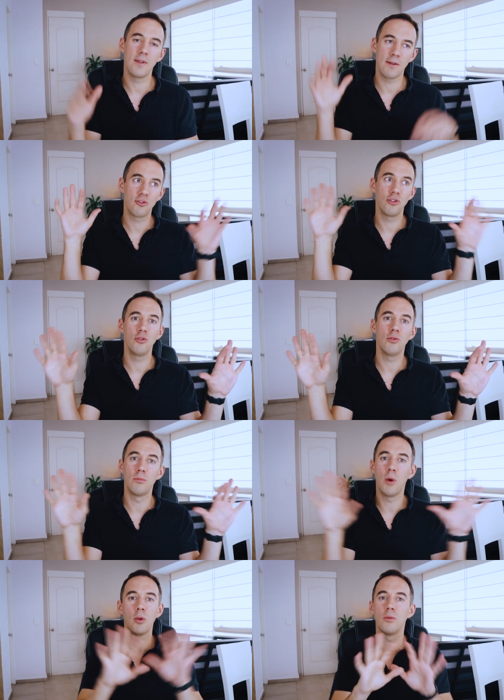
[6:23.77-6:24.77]
if you have
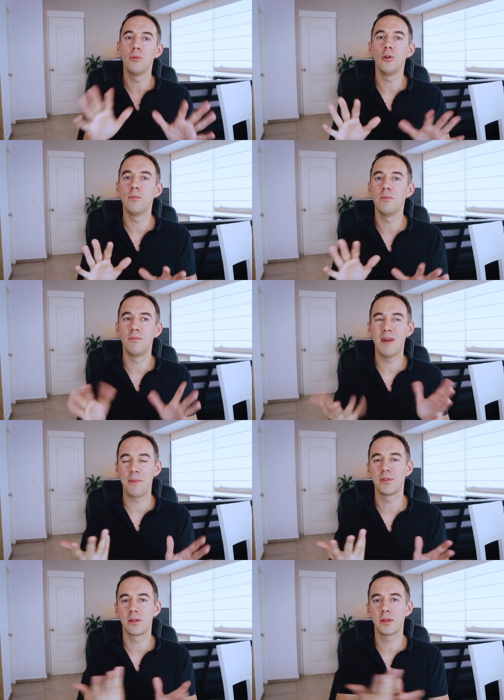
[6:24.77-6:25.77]
one or more
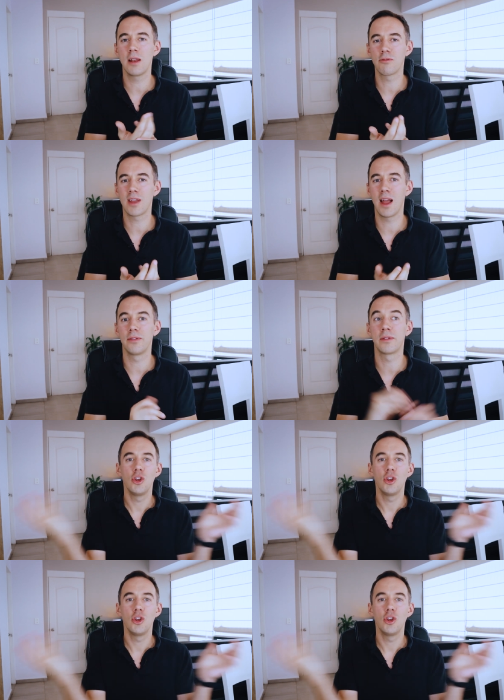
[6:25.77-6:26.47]
Amazon seller accounts,